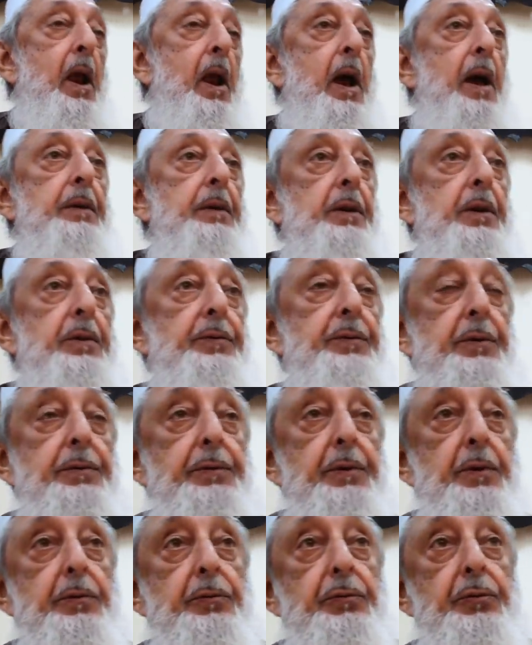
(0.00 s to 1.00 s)
And this is
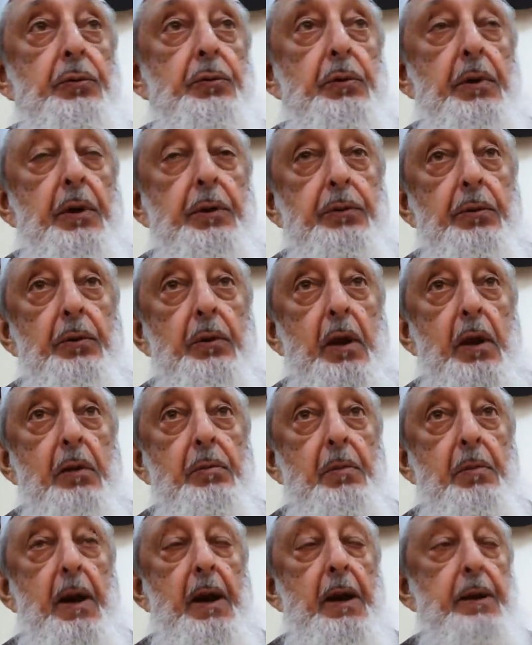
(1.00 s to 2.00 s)
in Surah
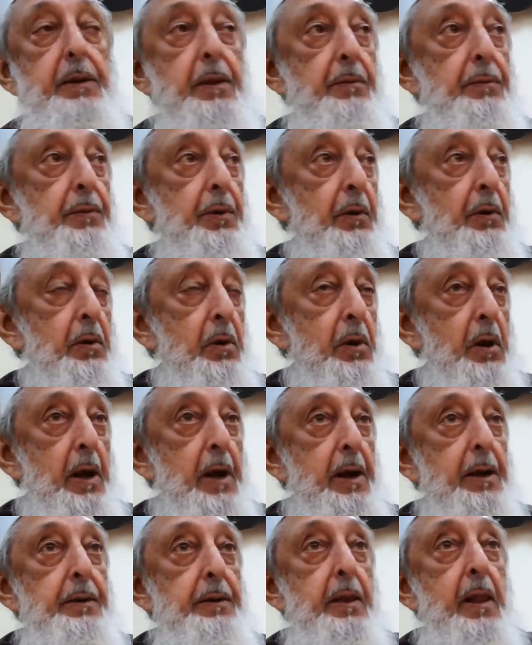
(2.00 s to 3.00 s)
Ar-Rahman of the
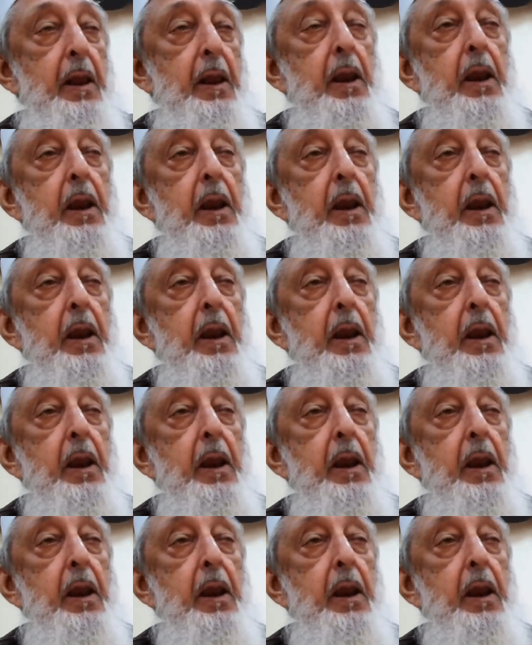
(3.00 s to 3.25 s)
Quran.